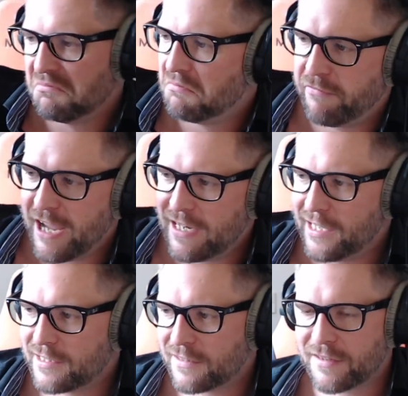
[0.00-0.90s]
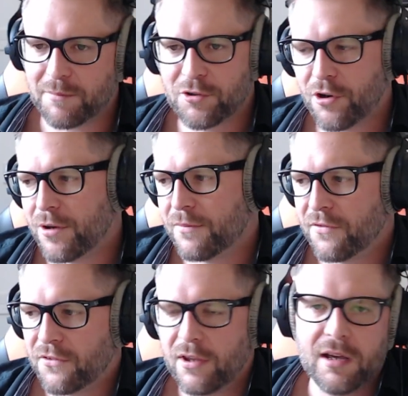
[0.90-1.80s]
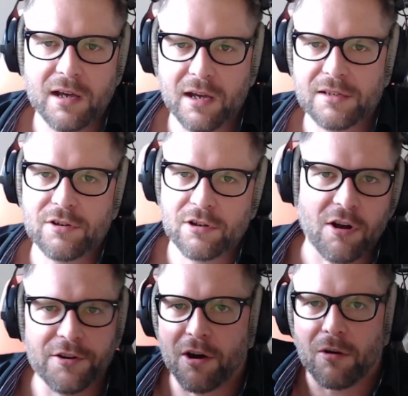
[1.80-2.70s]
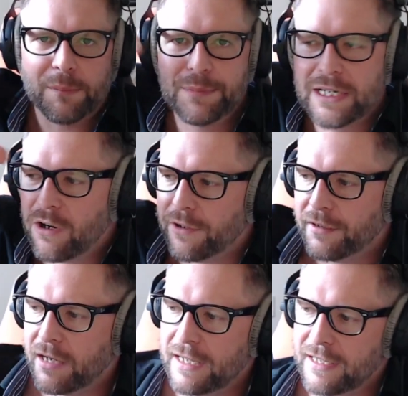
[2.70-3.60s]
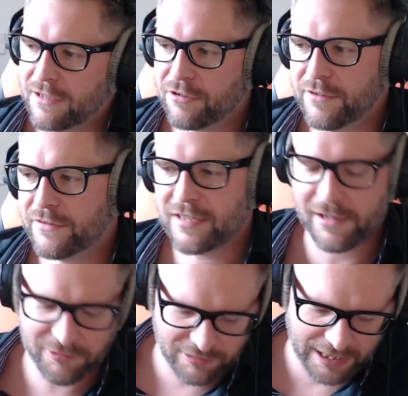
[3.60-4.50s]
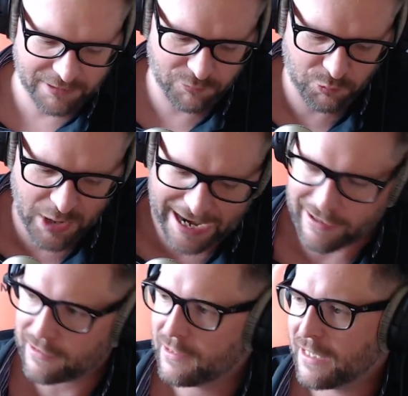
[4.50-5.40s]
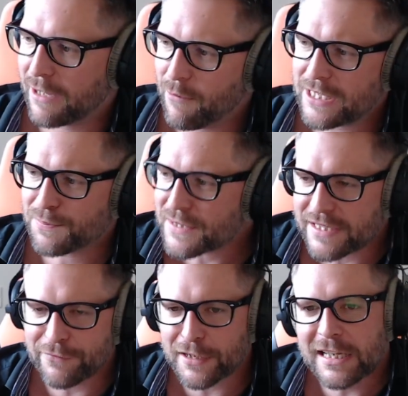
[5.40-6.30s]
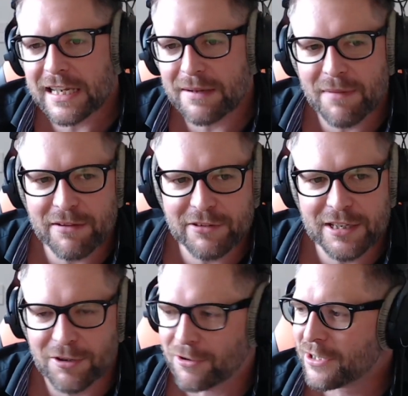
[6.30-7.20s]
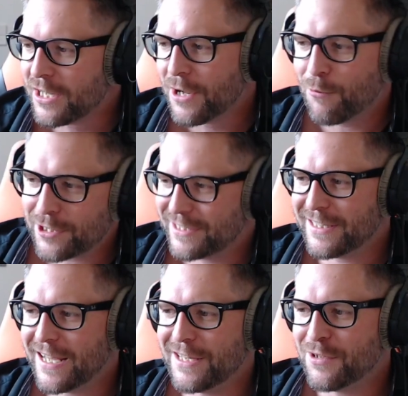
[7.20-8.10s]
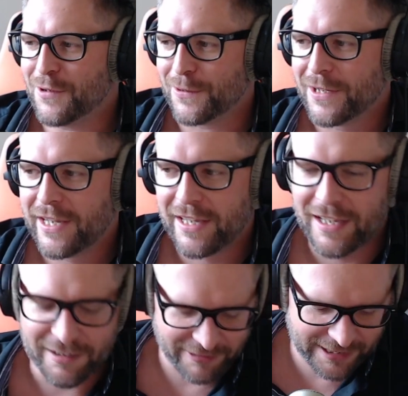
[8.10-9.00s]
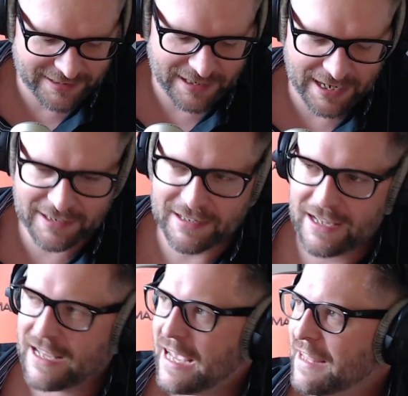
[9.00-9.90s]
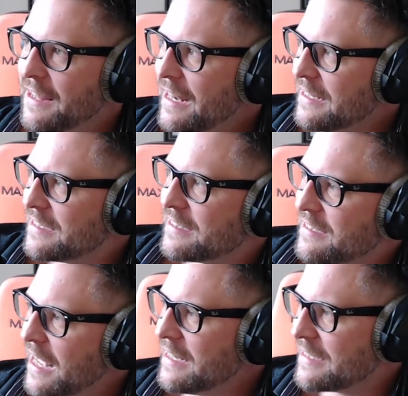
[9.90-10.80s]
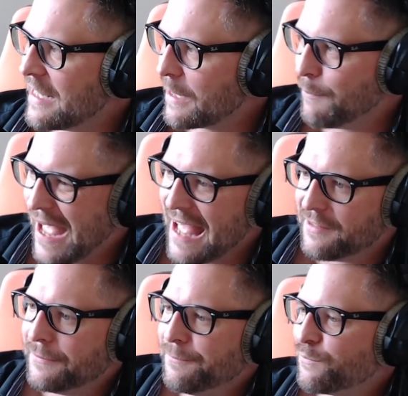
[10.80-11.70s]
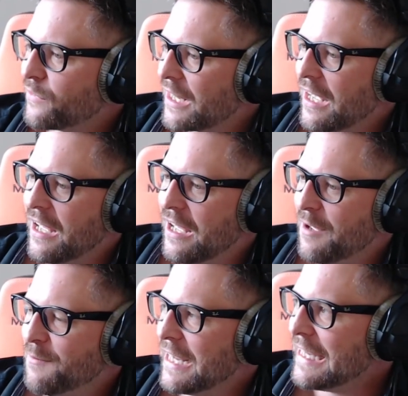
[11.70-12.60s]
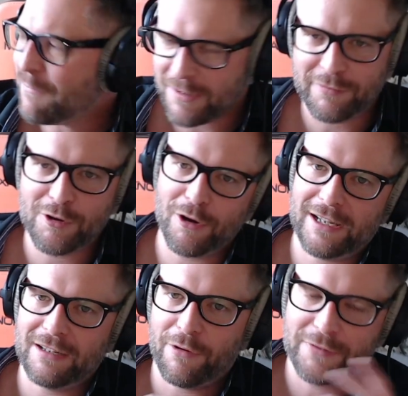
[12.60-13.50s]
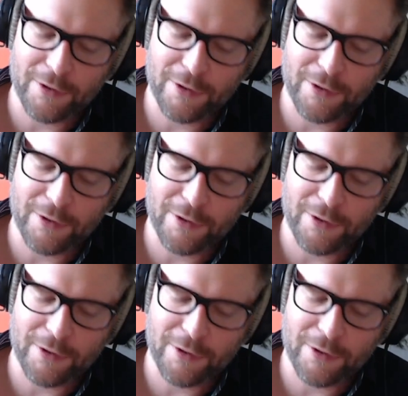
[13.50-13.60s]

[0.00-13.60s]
violated some terms. You're gone now. Be gone. And they don't even tell you like where. Like where specifically in my video? What did I do? Right? And that is like bad. Like even if you're of the